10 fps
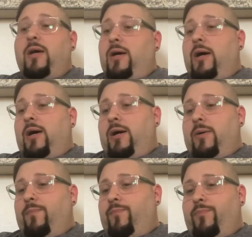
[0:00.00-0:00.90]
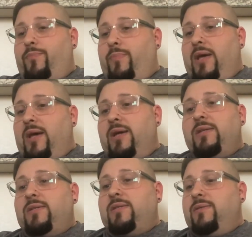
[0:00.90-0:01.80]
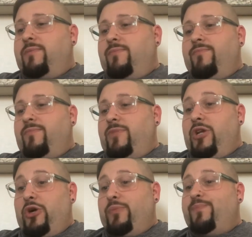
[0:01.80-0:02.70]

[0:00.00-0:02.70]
um, because, you know,